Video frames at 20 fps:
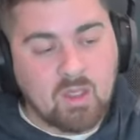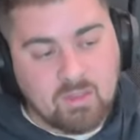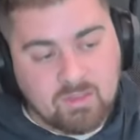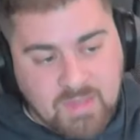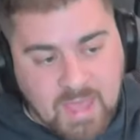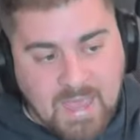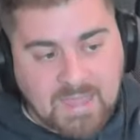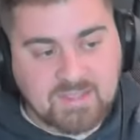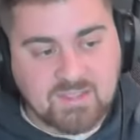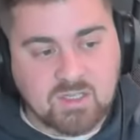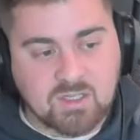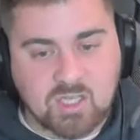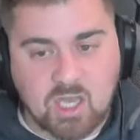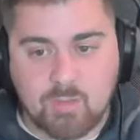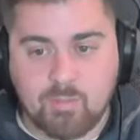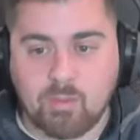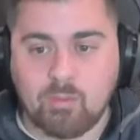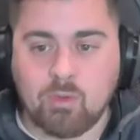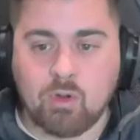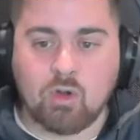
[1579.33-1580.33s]
That's the
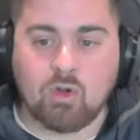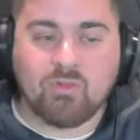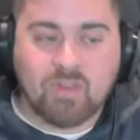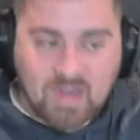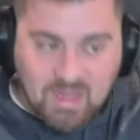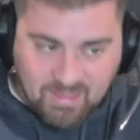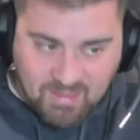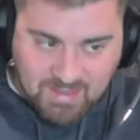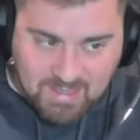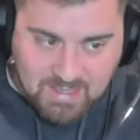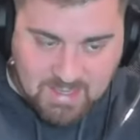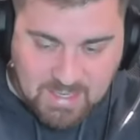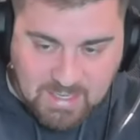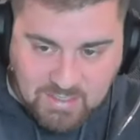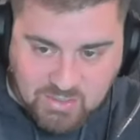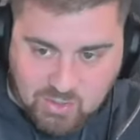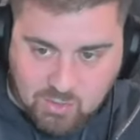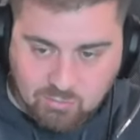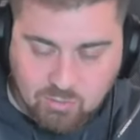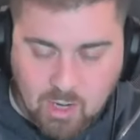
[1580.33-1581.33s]
type of move, and I think
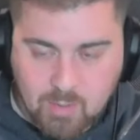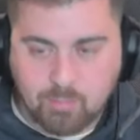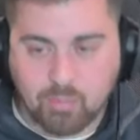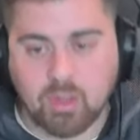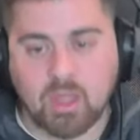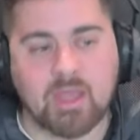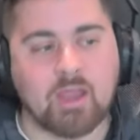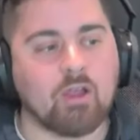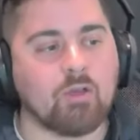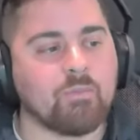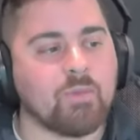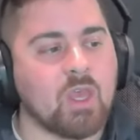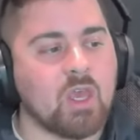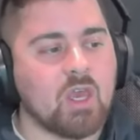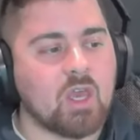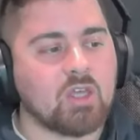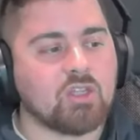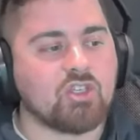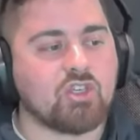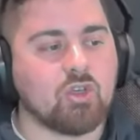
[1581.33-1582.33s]
he's the right player
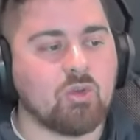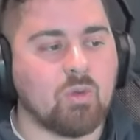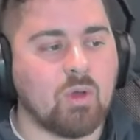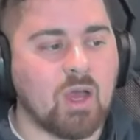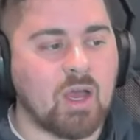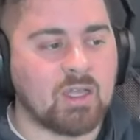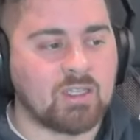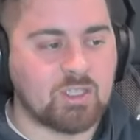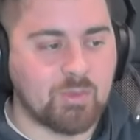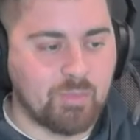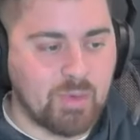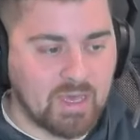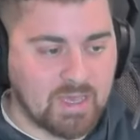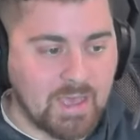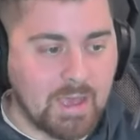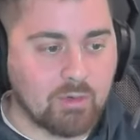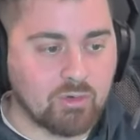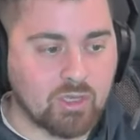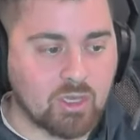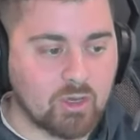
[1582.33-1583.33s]
to uh, to pick
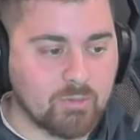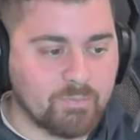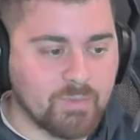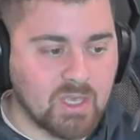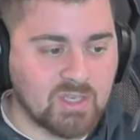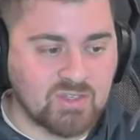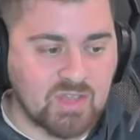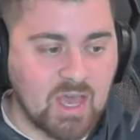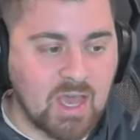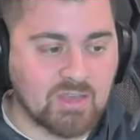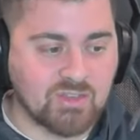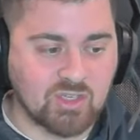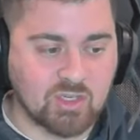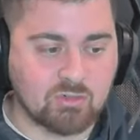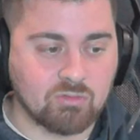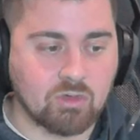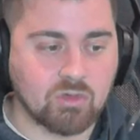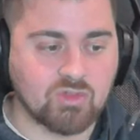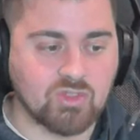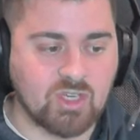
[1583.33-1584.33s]
out here is Isak
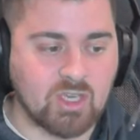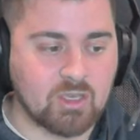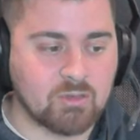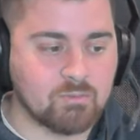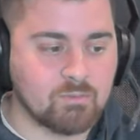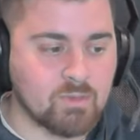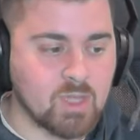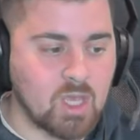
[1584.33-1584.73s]
Rosen.